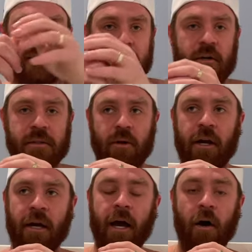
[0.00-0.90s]
starts right
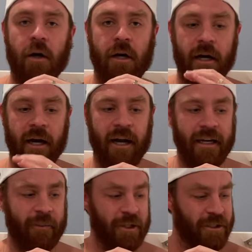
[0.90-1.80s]
now. Uh,
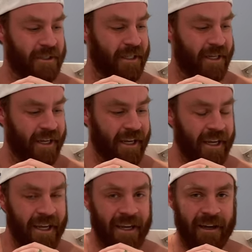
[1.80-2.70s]
give me just
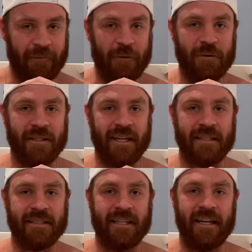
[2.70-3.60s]
a few
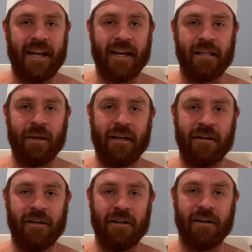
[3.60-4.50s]
seconds to get acclimated
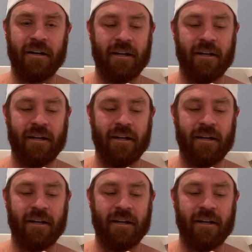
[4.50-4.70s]
here.